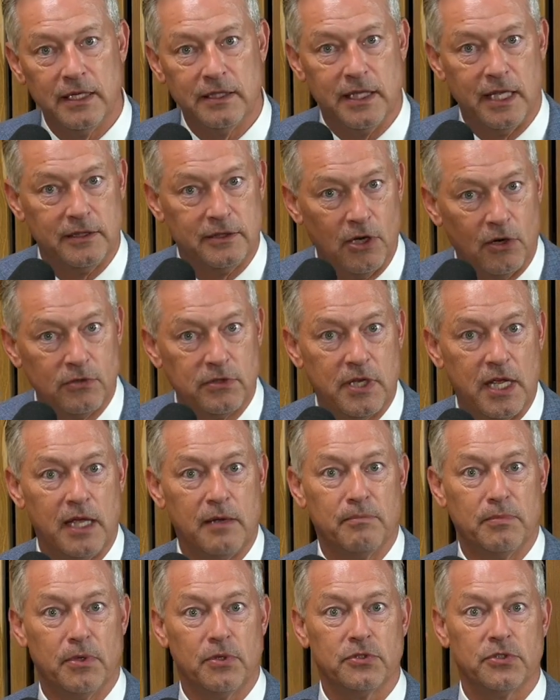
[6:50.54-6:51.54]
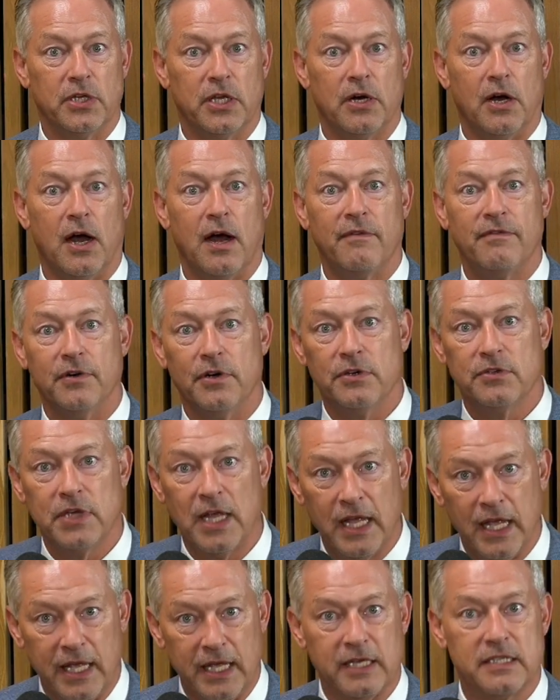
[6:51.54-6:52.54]
that don't take bullshit offers,
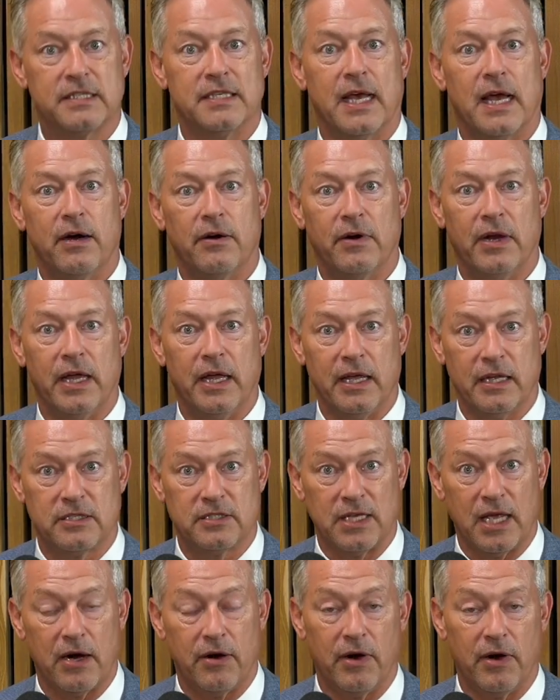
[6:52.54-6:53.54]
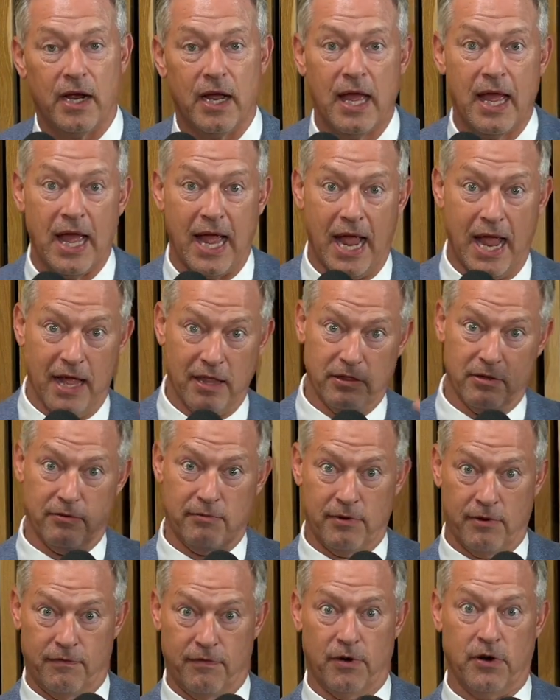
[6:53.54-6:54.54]
et cetera, et cetera. And the
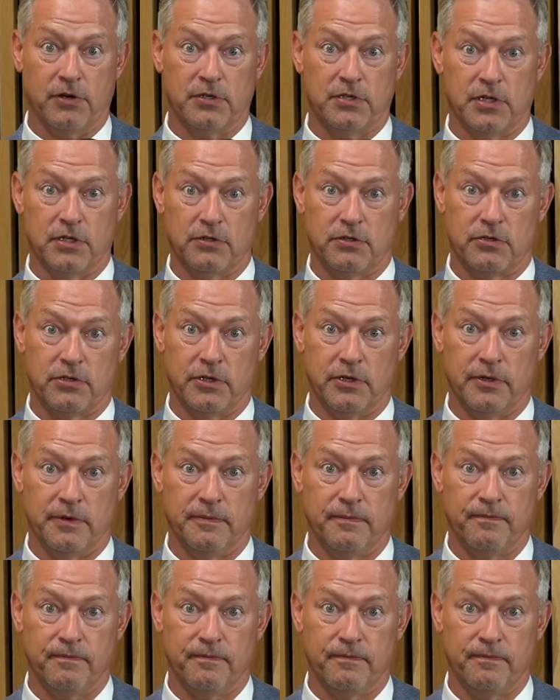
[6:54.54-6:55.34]
reverse is true.